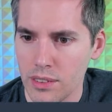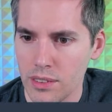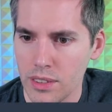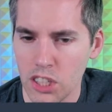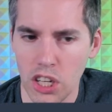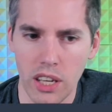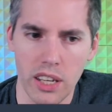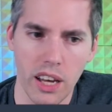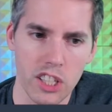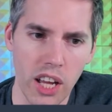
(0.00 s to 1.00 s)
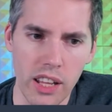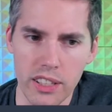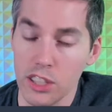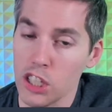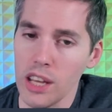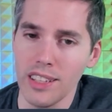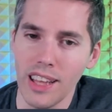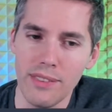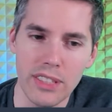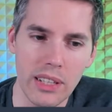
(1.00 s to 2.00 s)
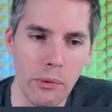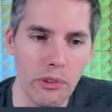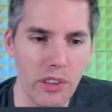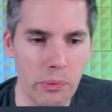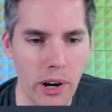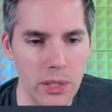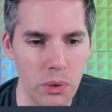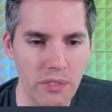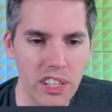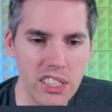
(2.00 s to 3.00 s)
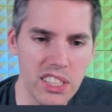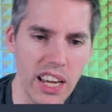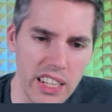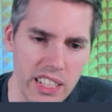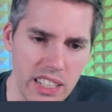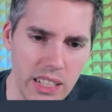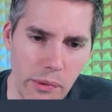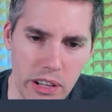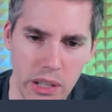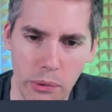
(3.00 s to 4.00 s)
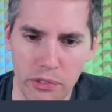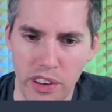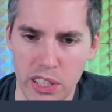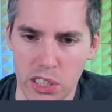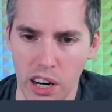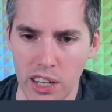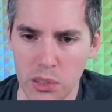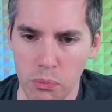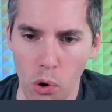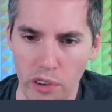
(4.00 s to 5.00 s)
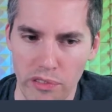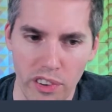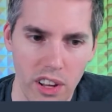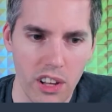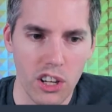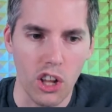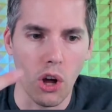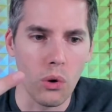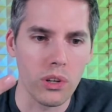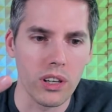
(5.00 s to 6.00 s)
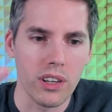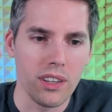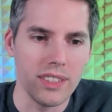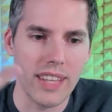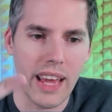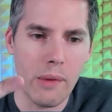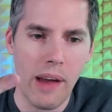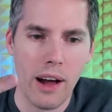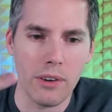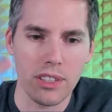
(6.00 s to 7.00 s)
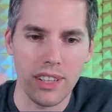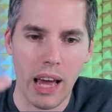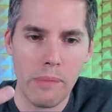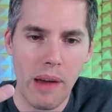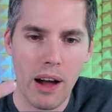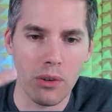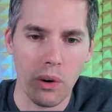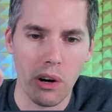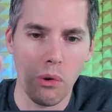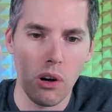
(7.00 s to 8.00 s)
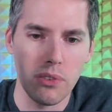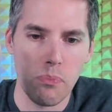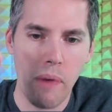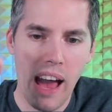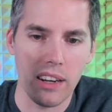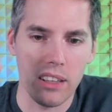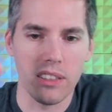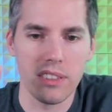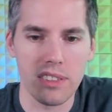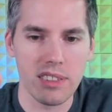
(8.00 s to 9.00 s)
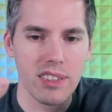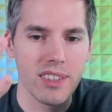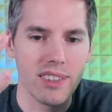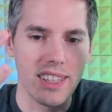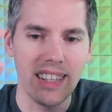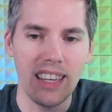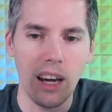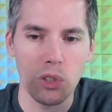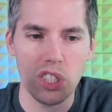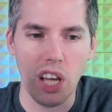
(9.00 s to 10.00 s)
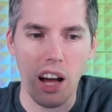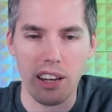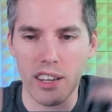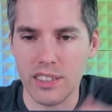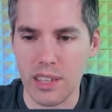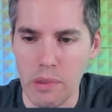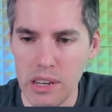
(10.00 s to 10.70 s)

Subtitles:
Shellen loves the double flip cards. We have an insane amount of double face cards. Morph, Cloak, Daybound, Nightbound, Werewolves, Battles, the Neo Sagas, and many